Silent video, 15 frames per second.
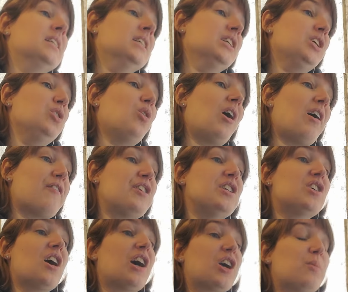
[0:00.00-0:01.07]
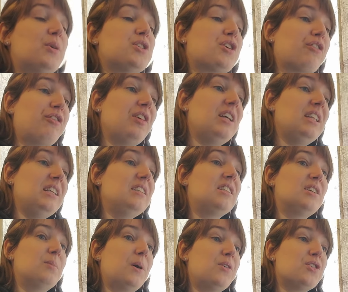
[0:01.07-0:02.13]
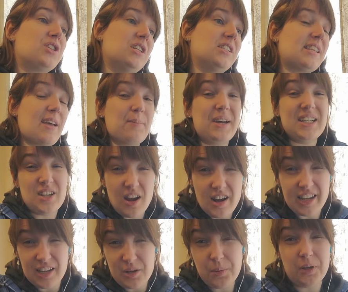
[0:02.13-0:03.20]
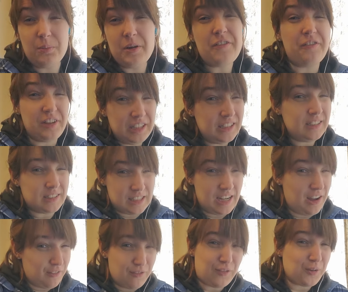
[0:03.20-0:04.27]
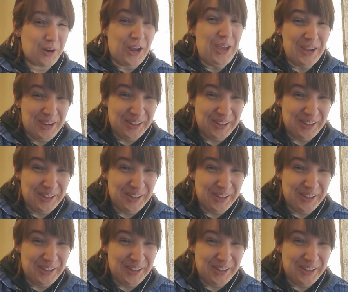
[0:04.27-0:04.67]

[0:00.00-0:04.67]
You often talk about your feelings and emotions. Am I talking about my feelings enough for you?